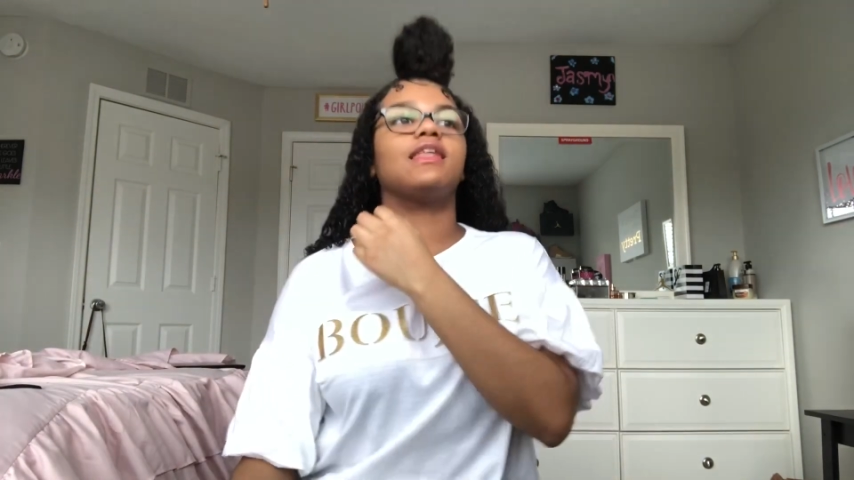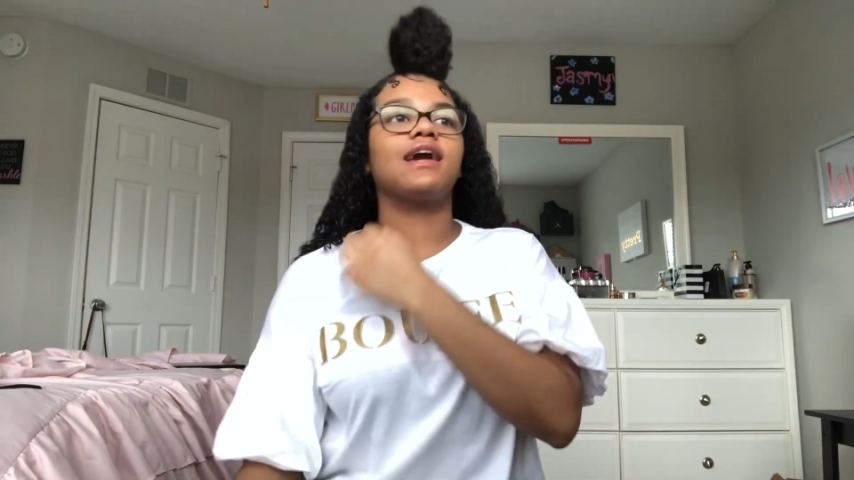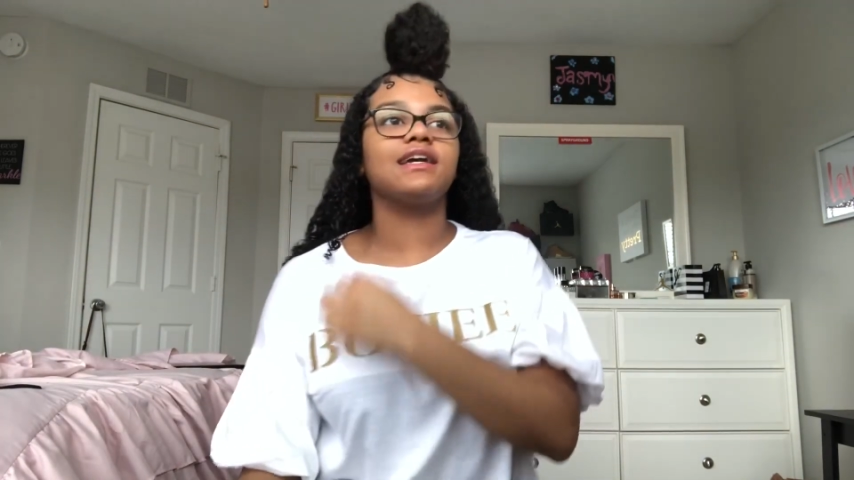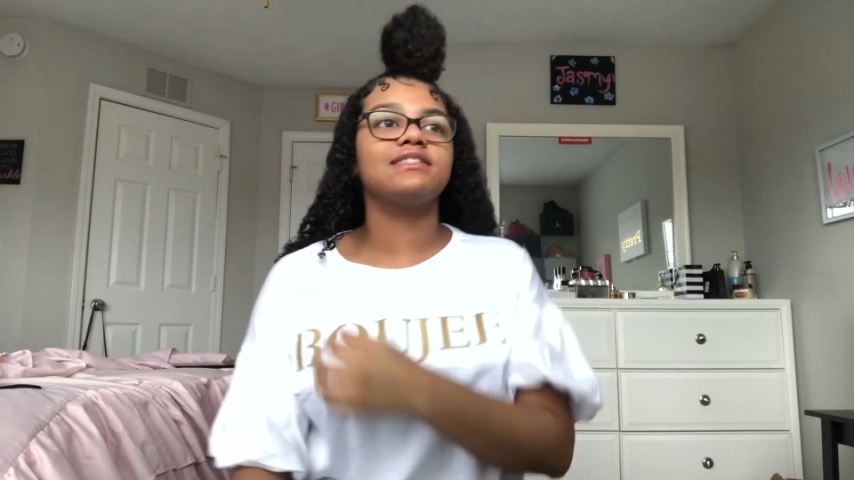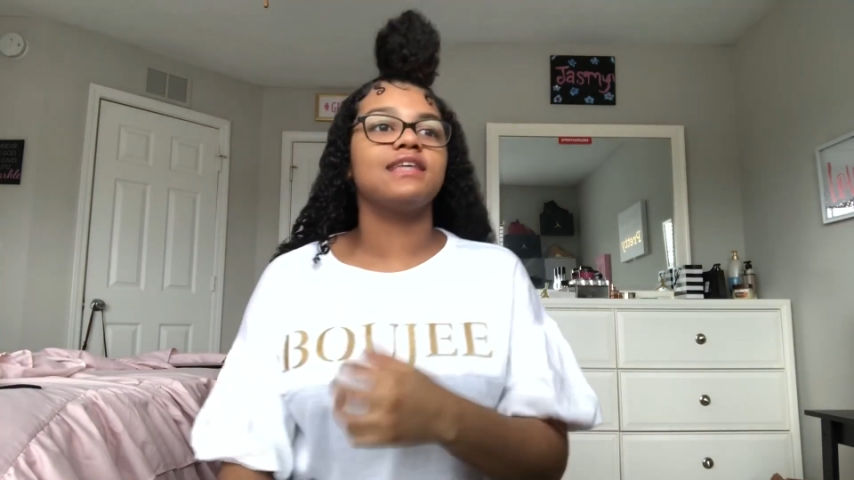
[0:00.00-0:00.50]

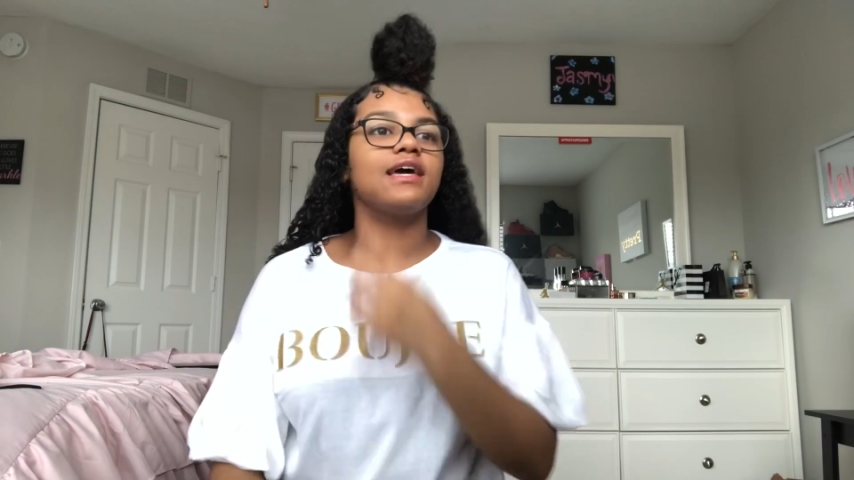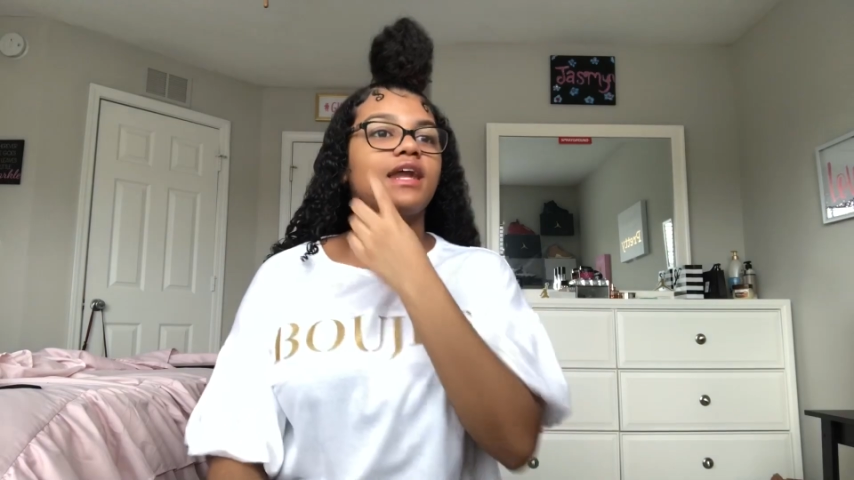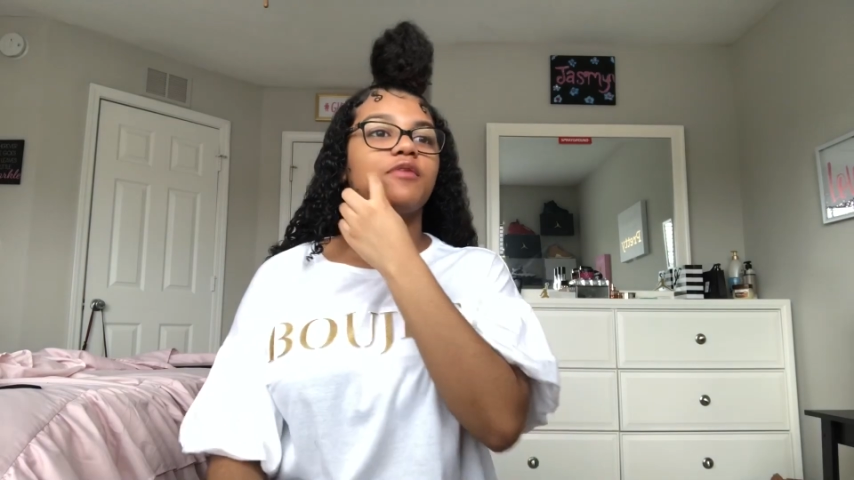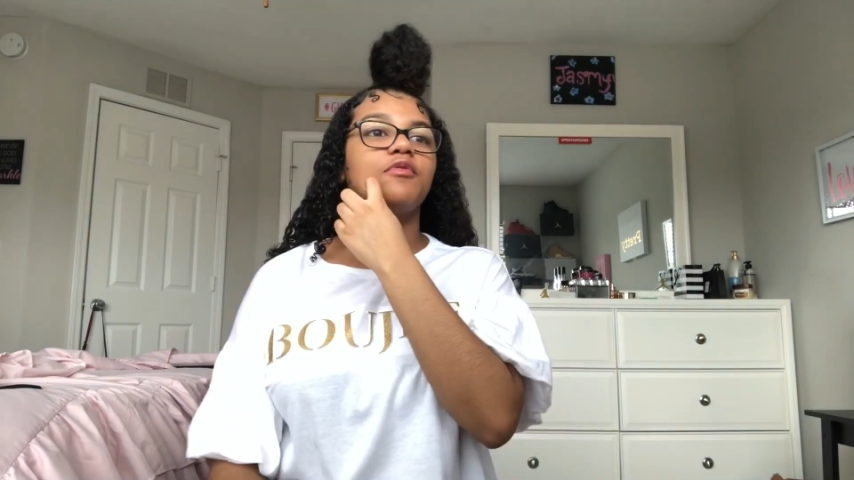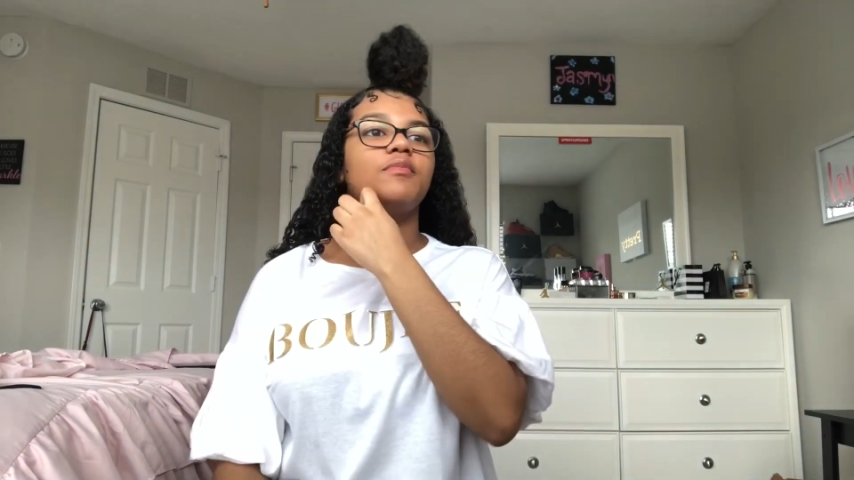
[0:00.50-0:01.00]
like I said,
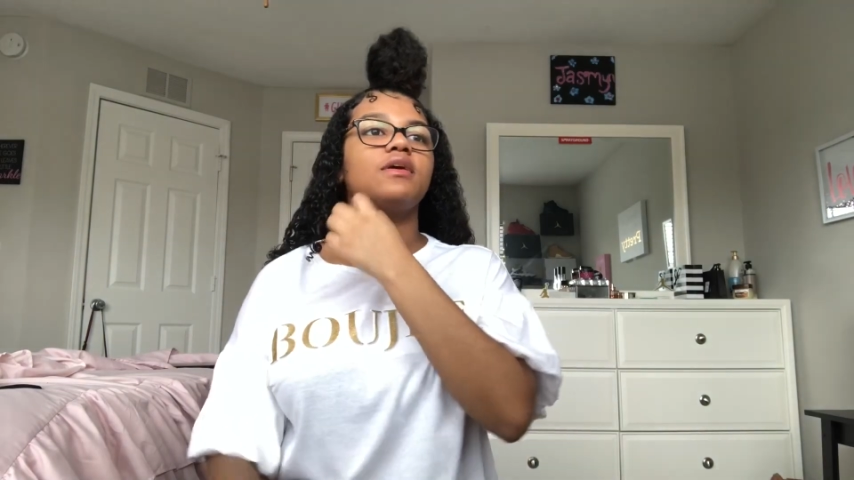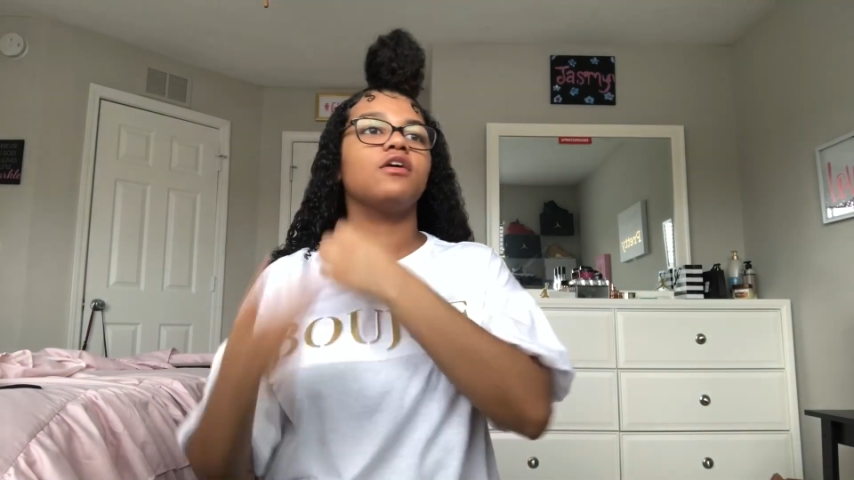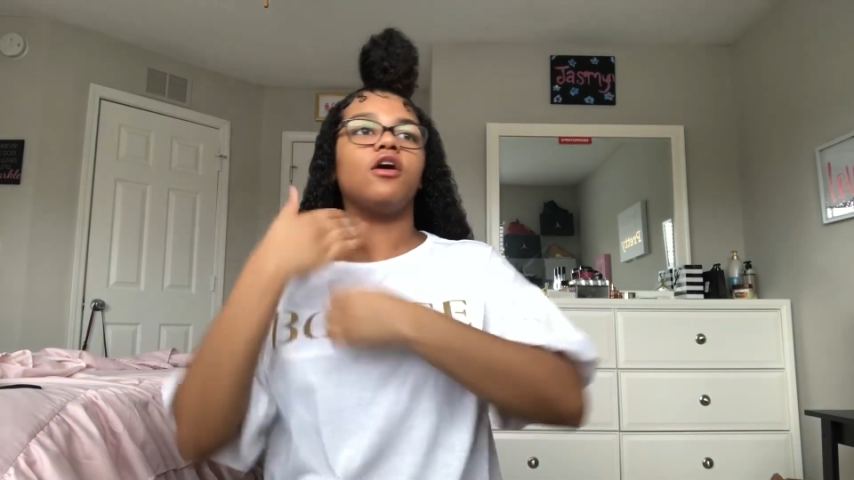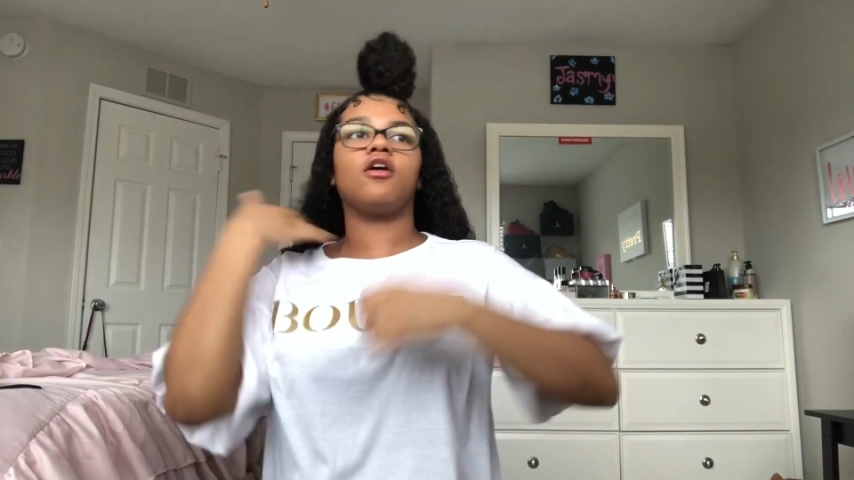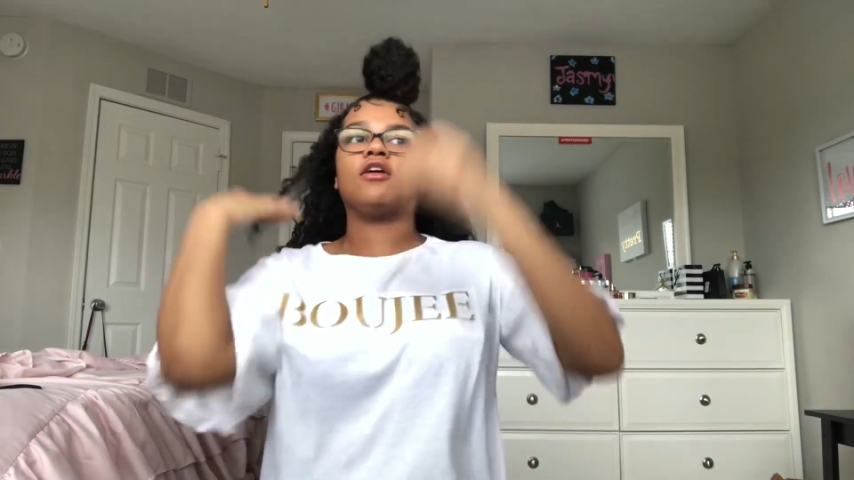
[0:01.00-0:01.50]
I won't be
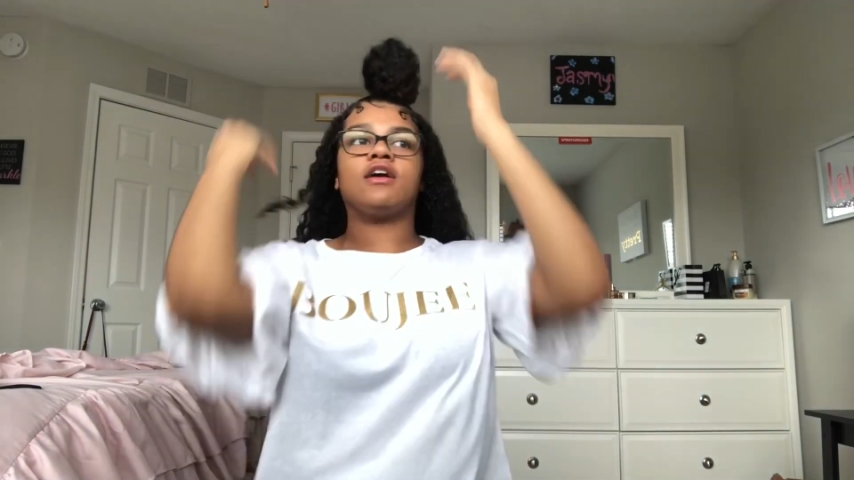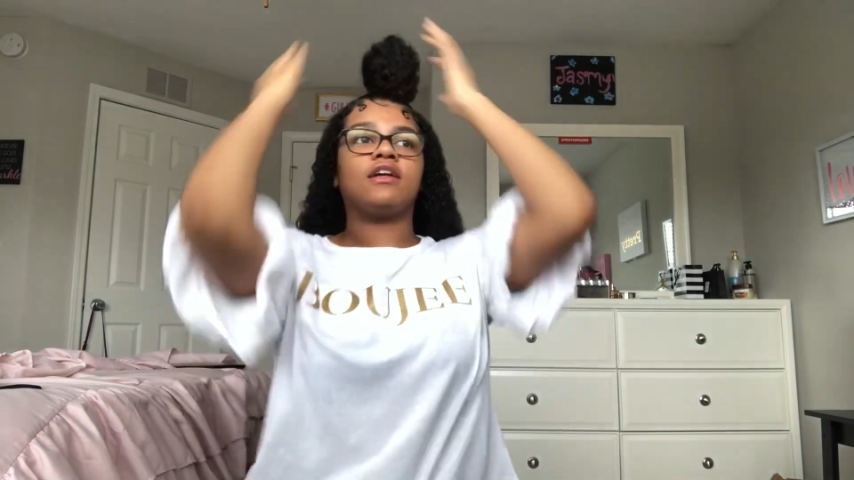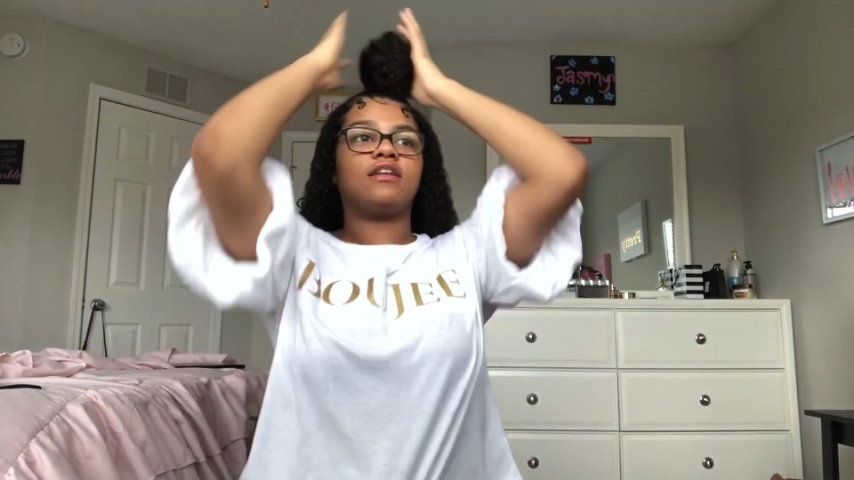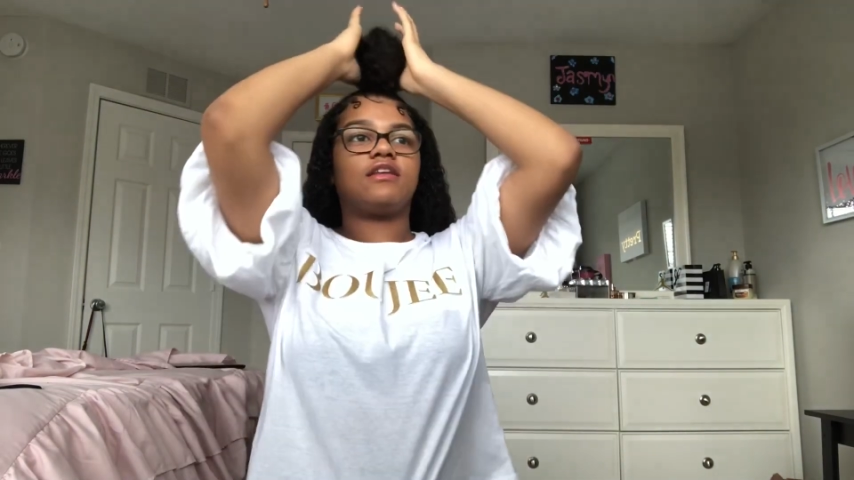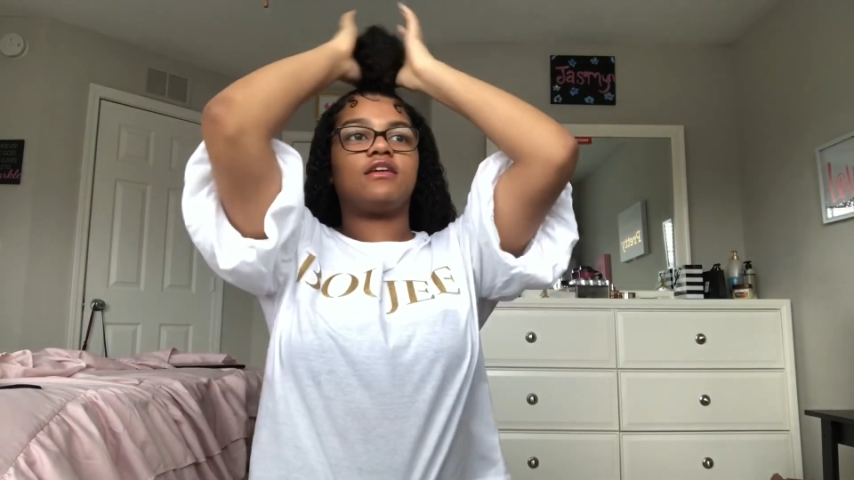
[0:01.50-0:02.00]

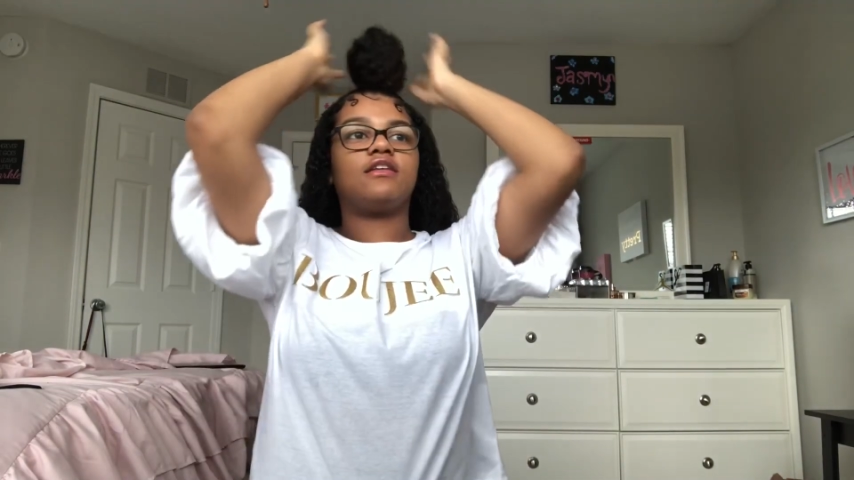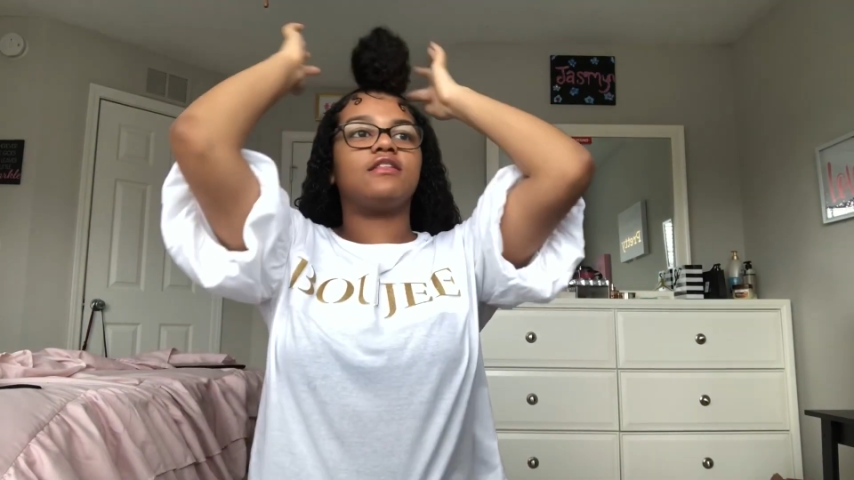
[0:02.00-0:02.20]
gone